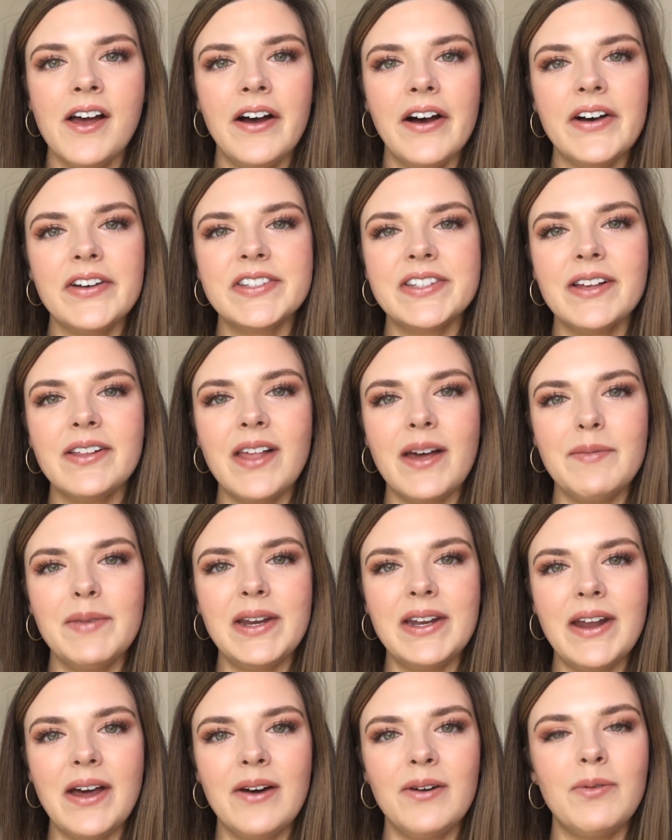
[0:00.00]
Also, let me
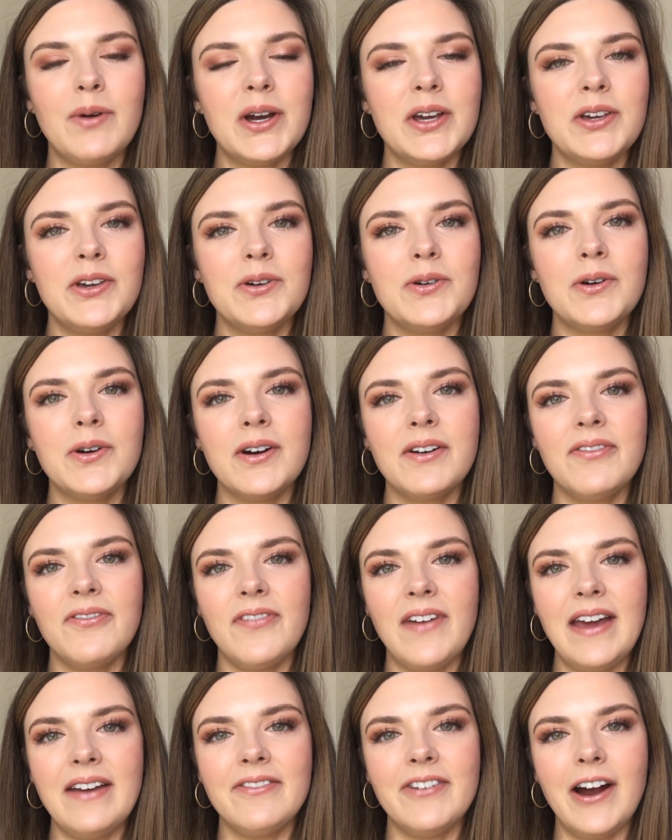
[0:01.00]
know what your
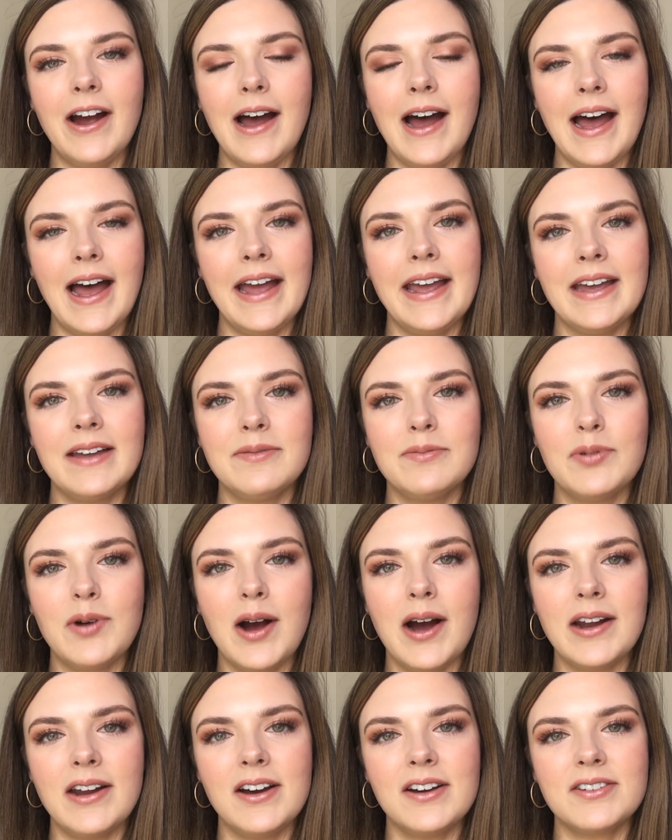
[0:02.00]
favorite high-end
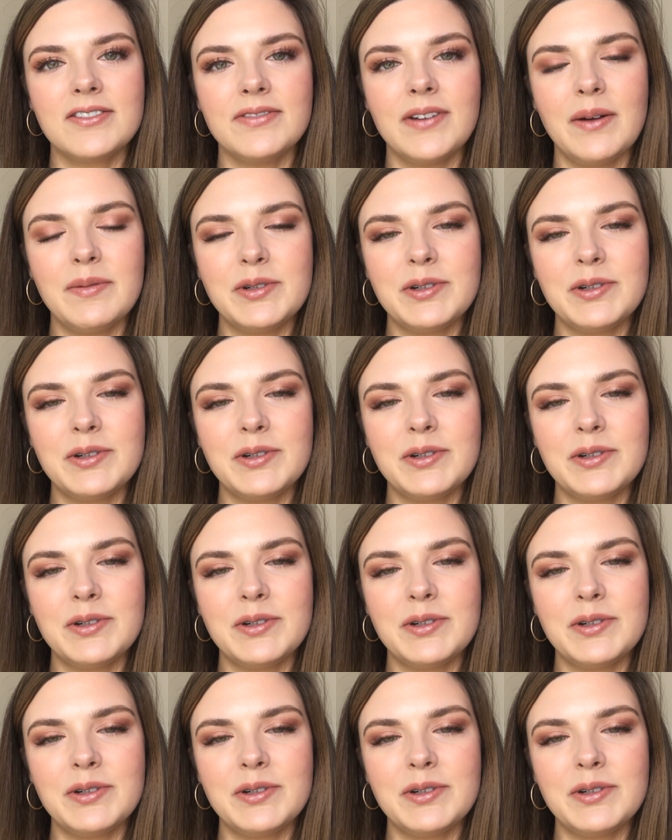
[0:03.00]
product from